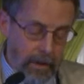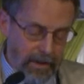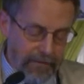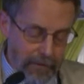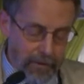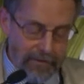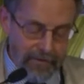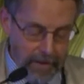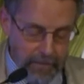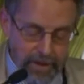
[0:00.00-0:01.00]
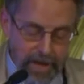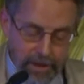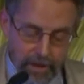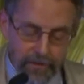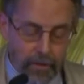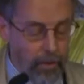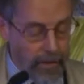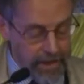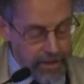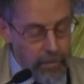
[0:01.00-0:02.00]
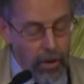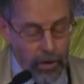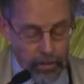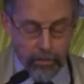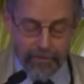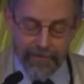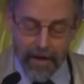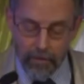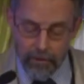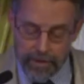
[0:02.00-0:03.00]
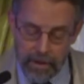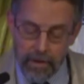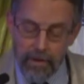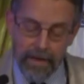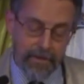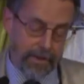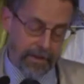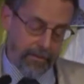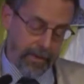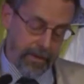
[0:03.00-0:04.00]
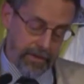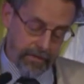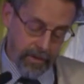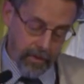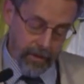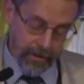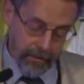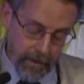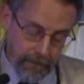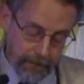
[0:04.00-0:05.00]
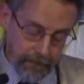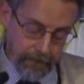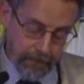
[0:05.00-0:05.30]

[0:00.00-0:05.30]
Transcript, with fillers: and the further fragmentation of an already small group of followers at the disappearance of the 12th Imam.